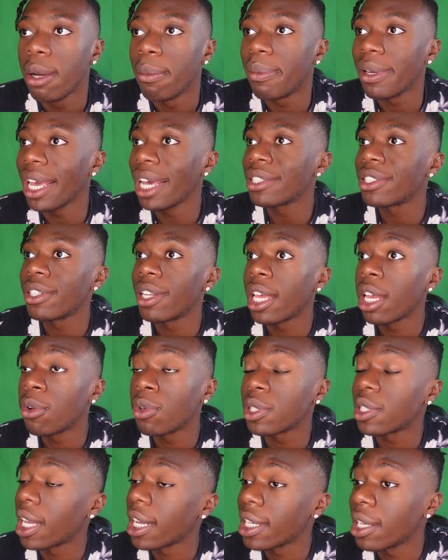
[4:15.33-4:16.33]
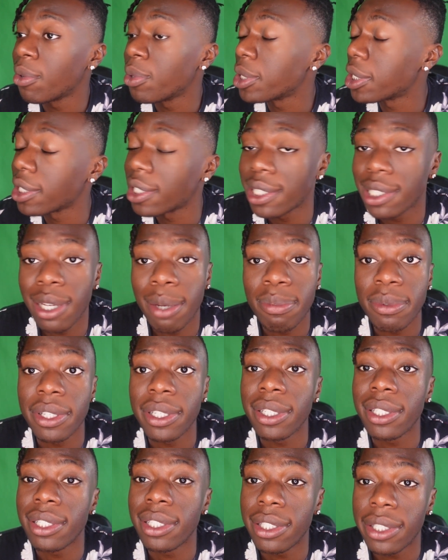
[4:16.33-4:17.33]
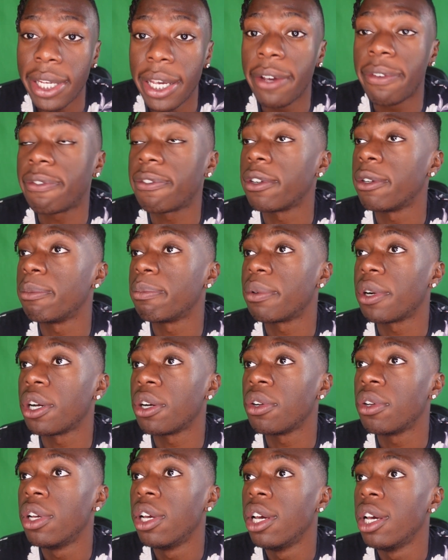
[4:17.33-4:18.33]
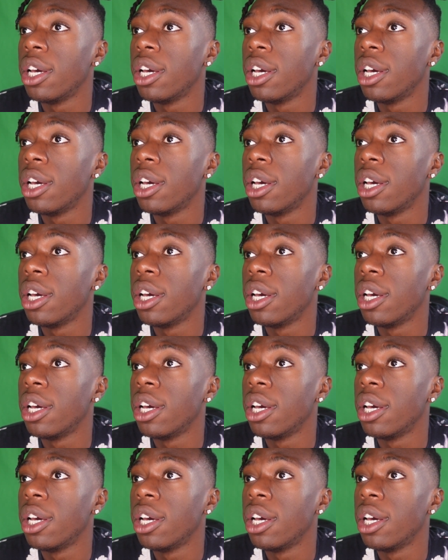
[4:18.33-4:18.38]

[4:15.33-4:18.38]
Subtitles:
But yesterday, it was, like, it was just something different, bro.